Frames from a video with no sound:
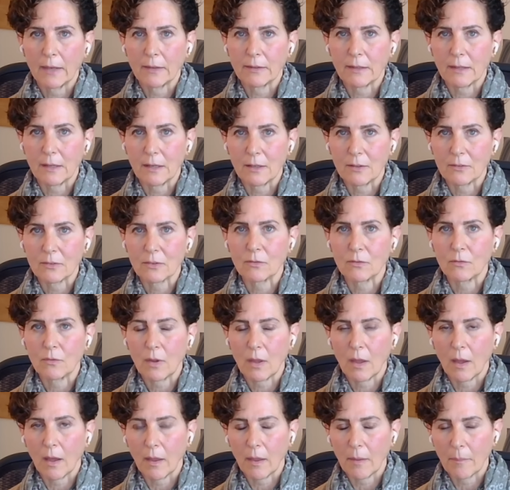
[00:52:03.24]
And it is
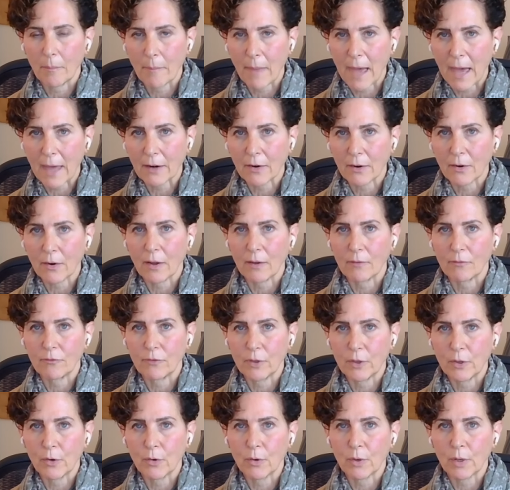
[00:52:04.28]
a matter
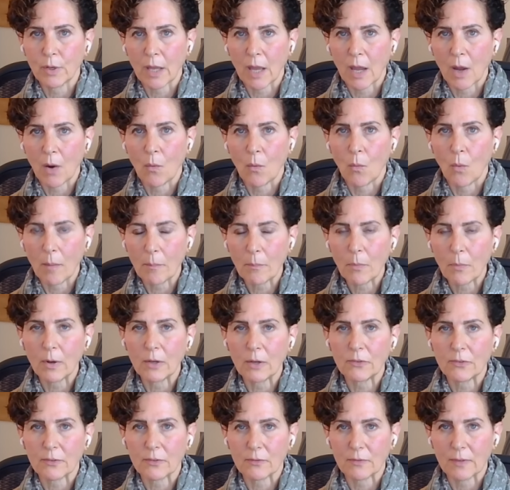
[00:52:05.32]
of figuring out what
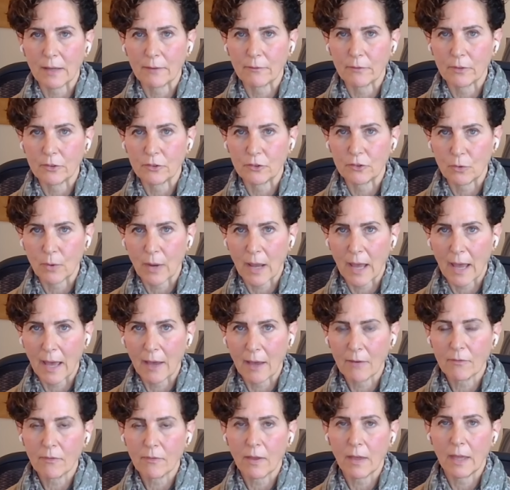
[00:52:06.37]
points of leverage you
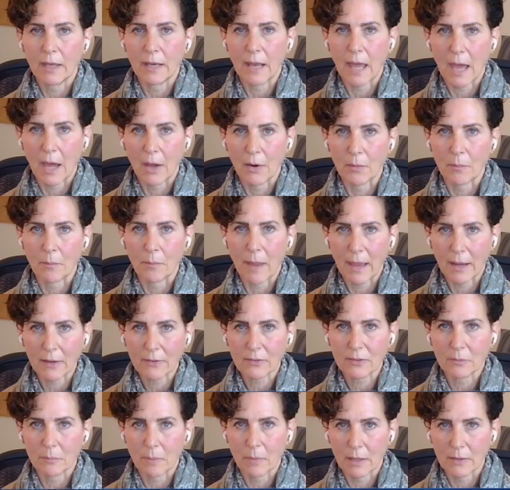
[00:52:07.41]
have and how to
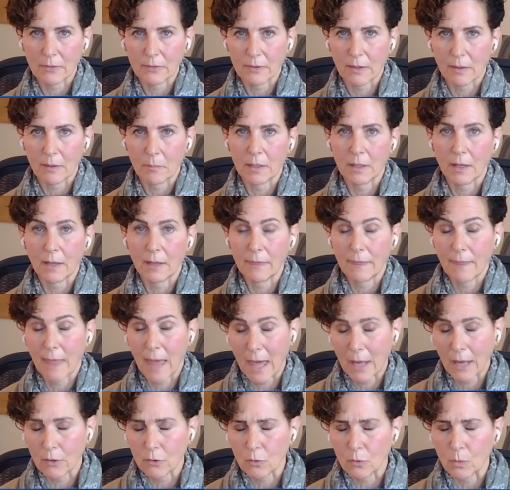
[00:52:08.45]
maximize them.
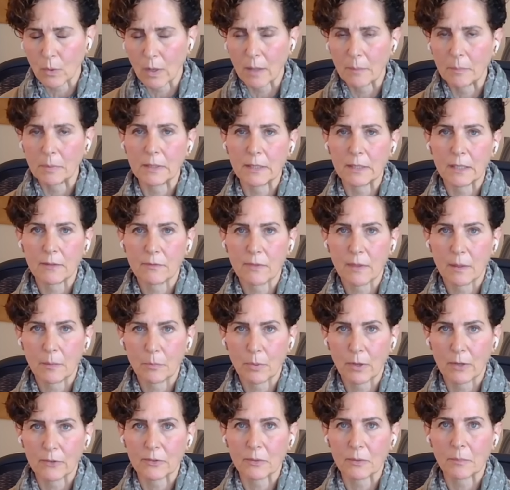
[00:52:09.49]
And that is what I believe
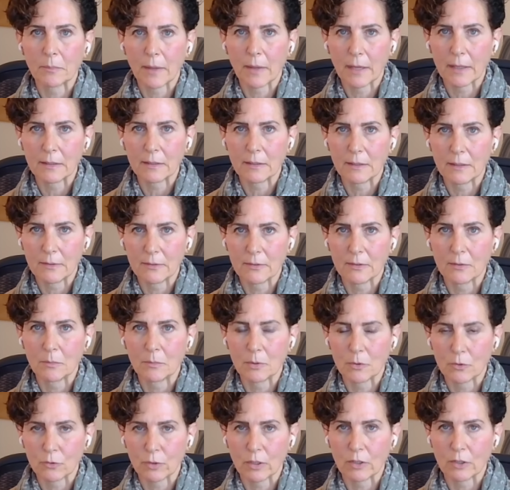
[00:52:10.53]
that President Biden and his
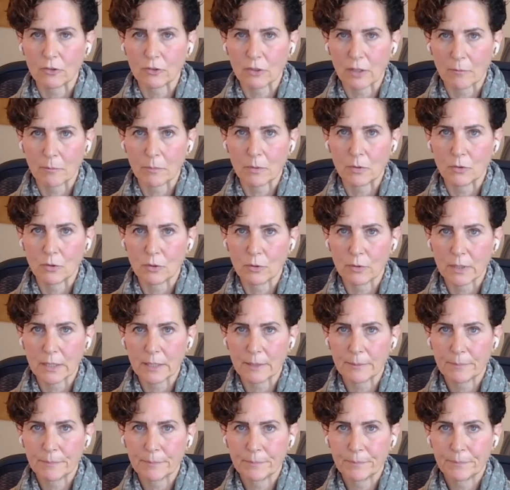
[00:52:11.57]
administration have been
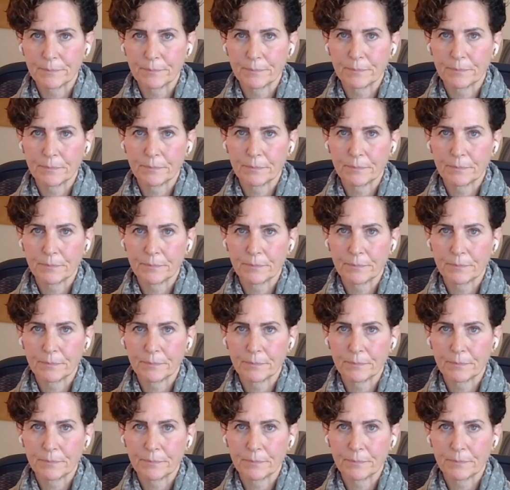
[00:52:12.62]
doing.